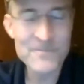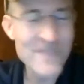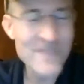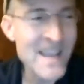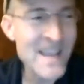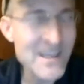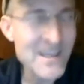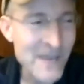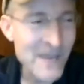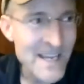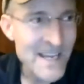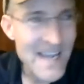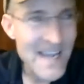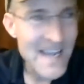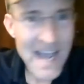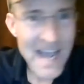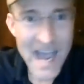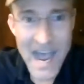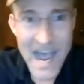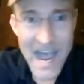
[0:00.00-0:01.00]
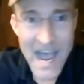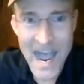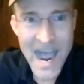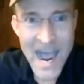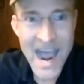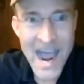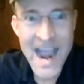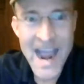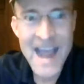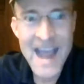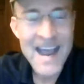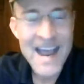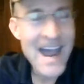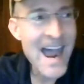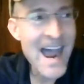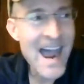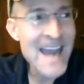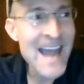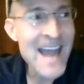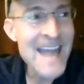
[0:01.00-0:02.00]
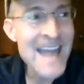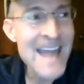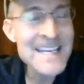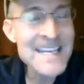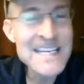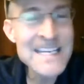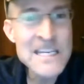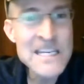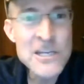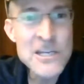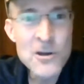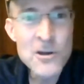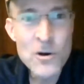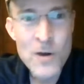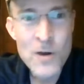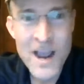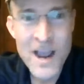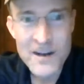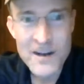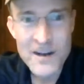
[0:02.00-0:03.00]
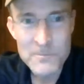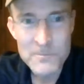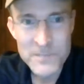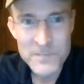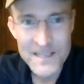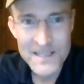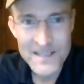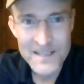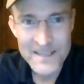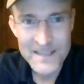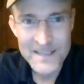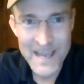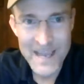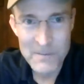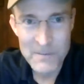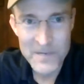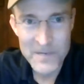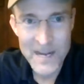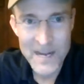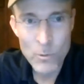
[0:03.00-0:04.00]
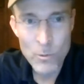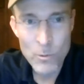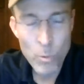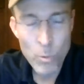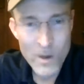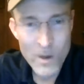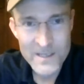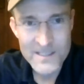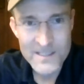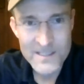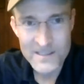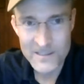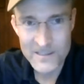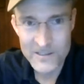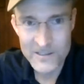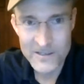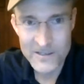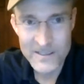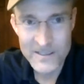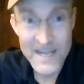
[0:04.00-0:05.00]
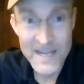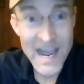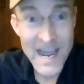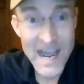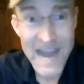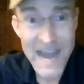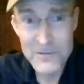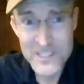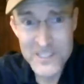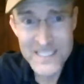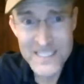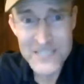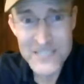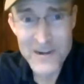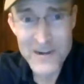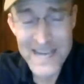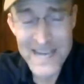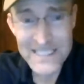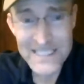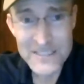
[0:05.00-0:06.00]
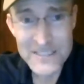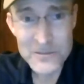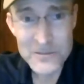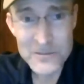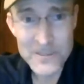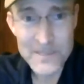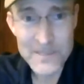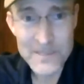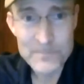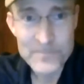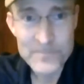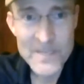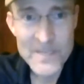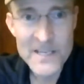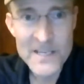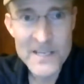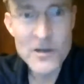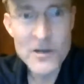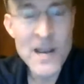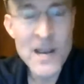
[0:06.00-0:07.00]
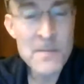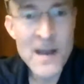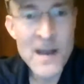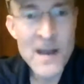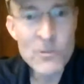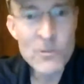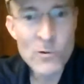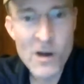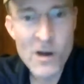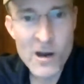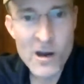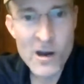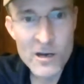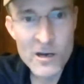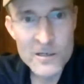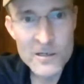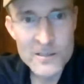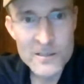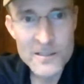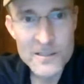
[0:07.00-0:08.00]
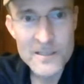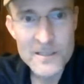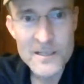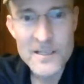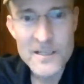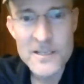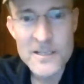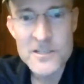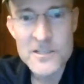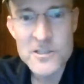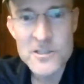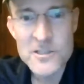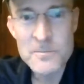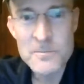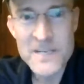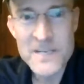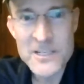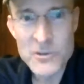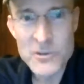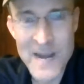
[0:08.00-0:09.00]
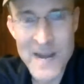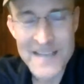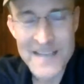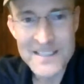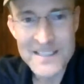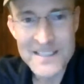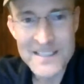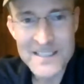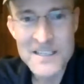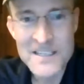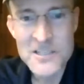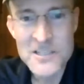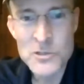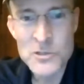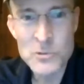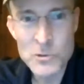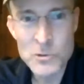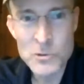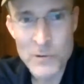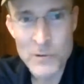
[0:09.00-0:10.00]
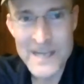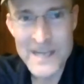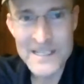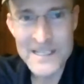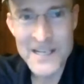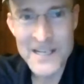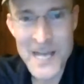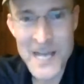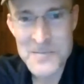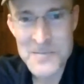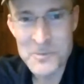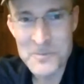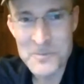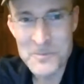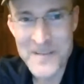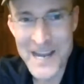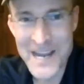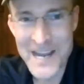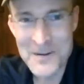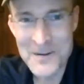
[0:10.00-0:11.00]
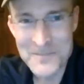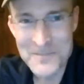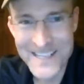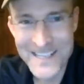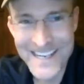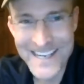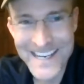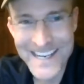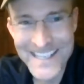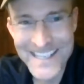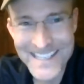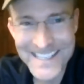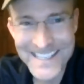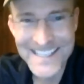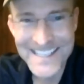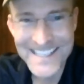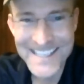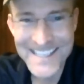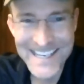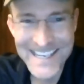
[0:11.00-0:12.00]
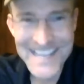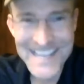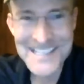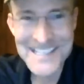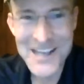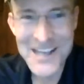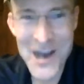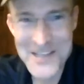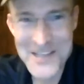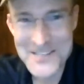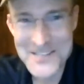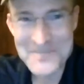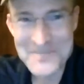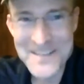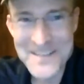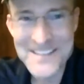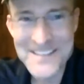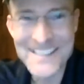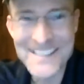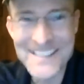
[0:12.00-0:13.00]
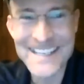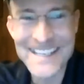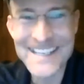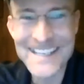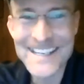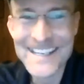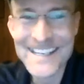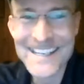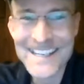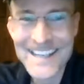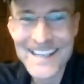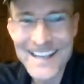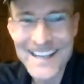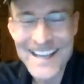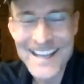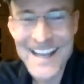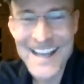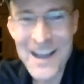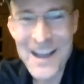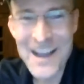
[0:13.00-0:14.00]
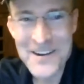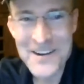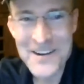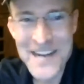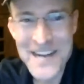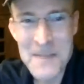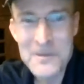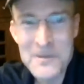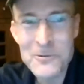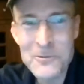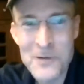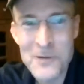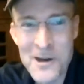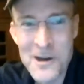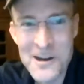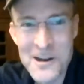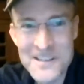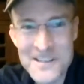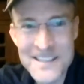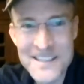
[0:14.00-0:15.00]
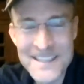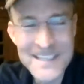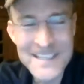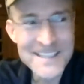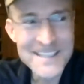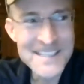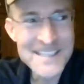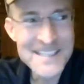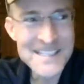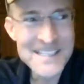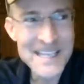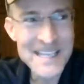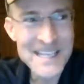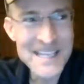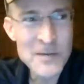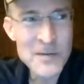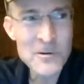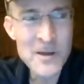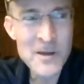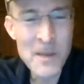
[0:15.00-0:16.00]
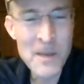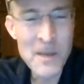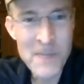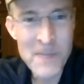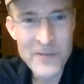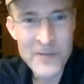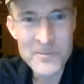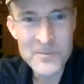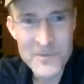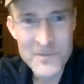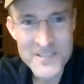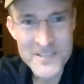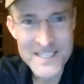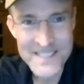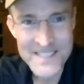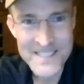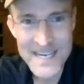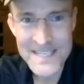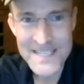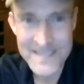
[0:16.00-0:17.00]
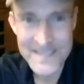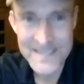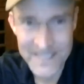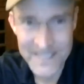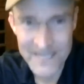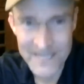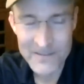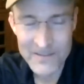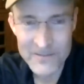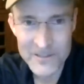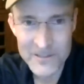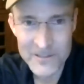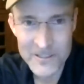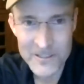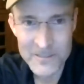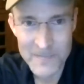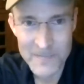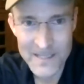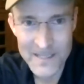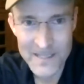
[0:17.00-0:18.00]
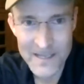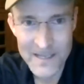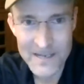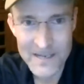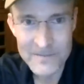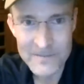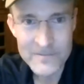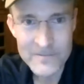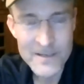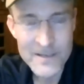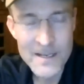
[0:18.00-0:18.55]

Anyway, I didn't know how to play like that, but I wanted to learn. I was just attracted to it. Am I wrong to be attracted to great gospel piano playing? It's awesome music. Like, how can I be wrong to think this is like about the most exciting thing I've ever heard in my life?